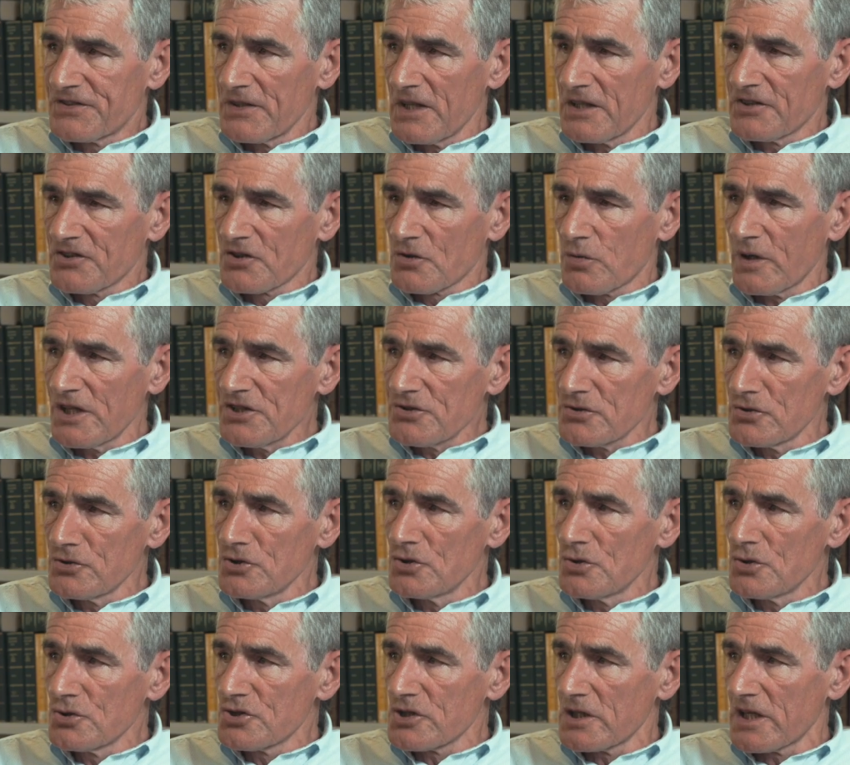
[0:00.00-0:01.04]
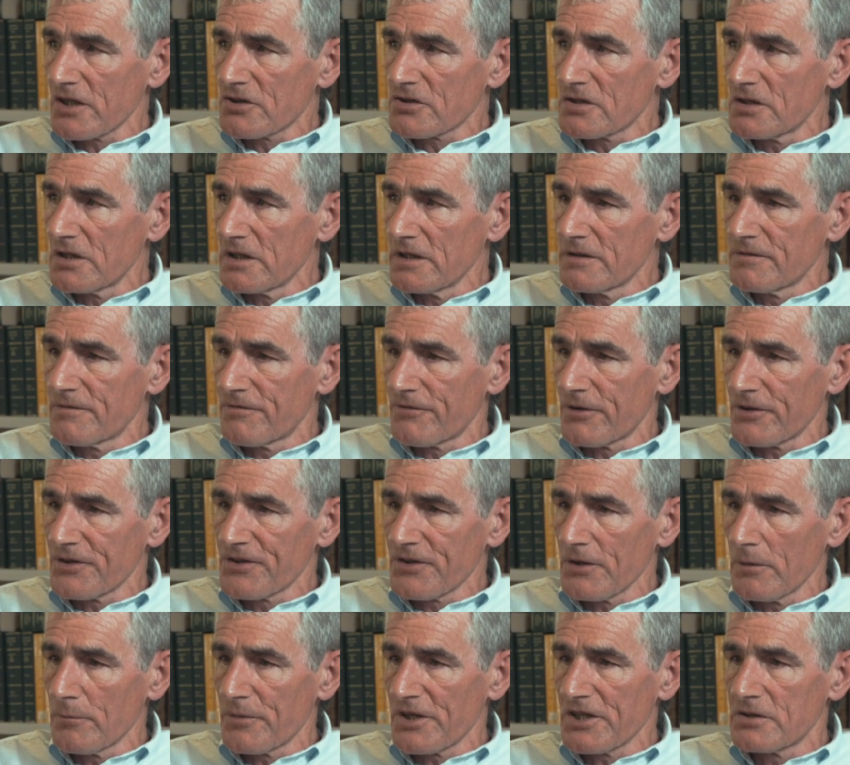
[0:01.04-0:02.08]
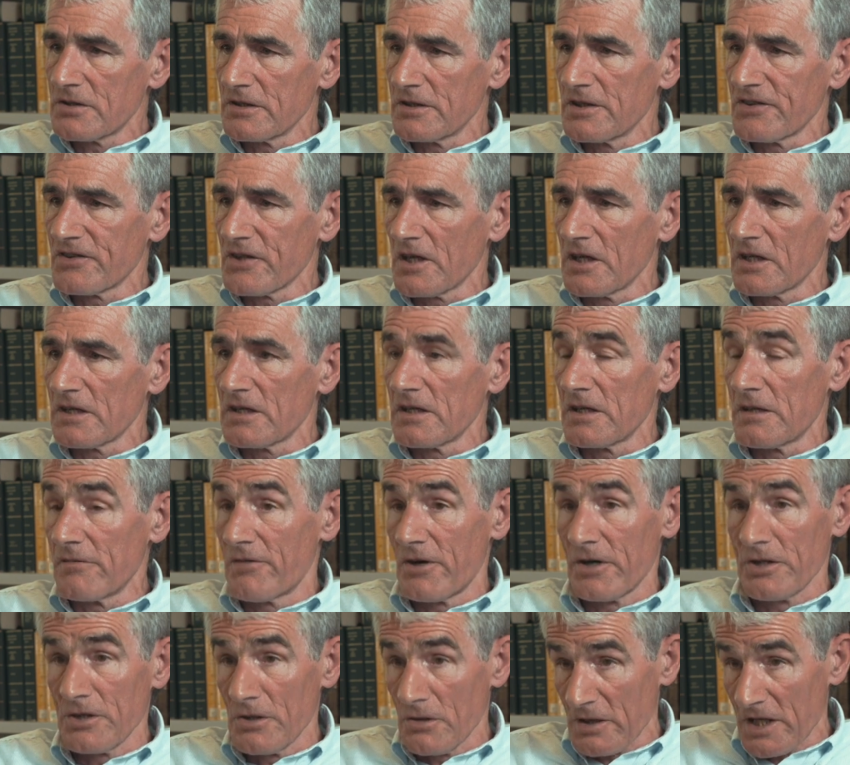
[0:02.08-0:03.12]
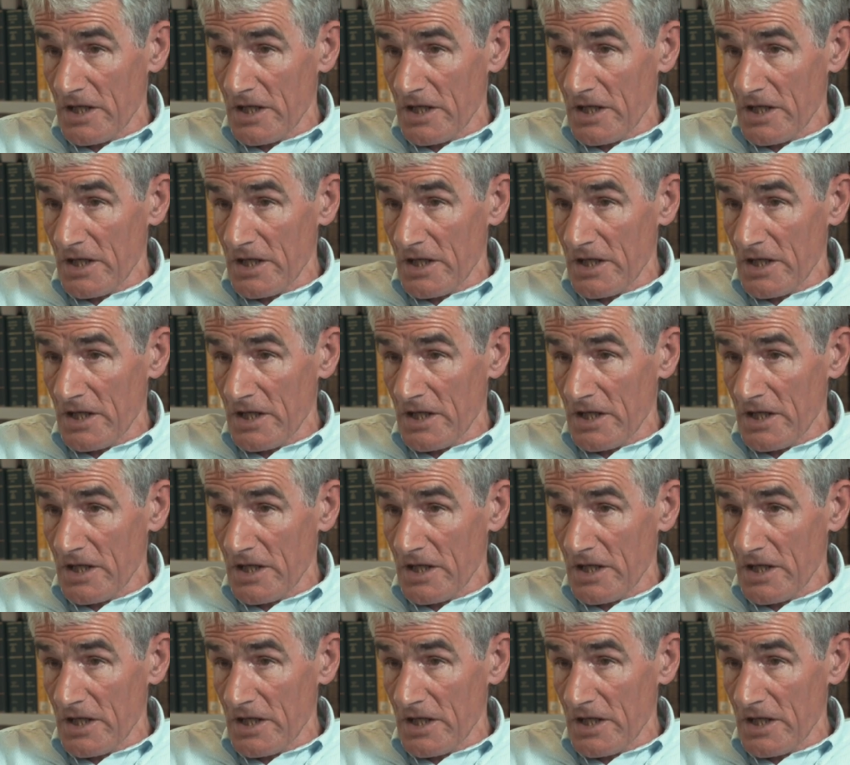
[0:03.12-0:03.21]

It's quite unusual, actually, for somebody to decide at a very young